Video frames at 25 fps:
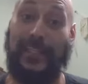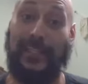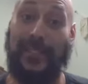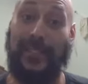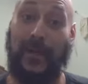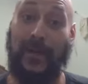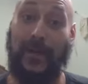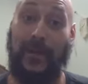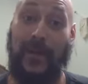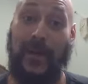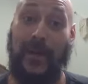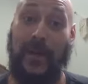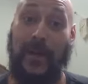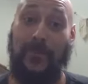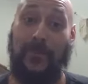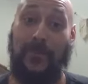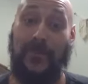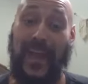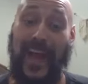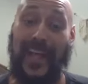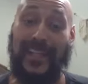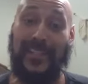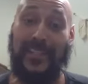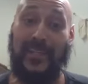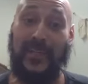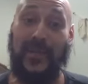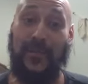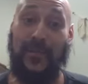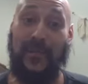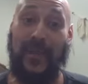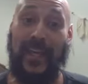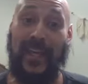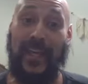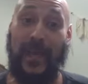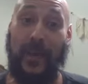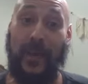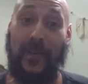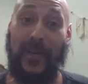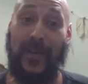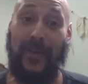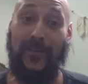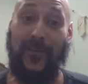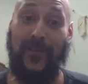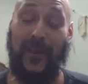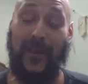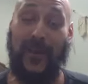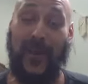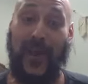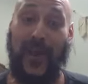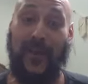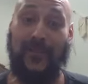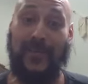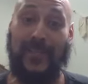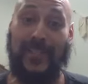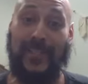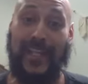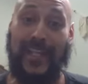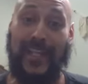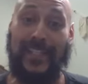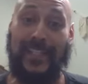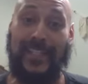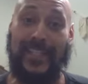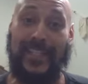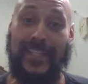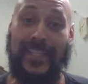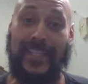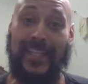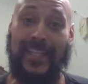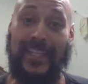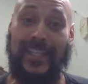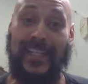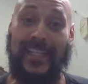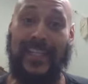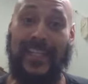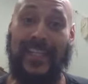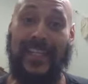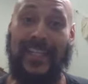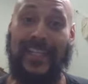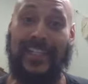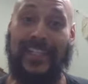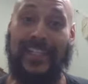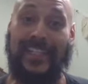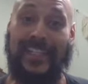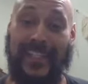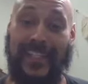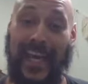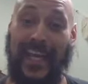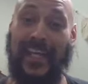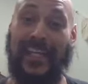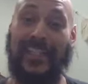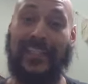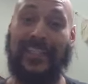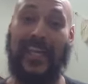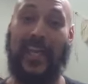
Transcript: So that's going to be a bit of our conversation today.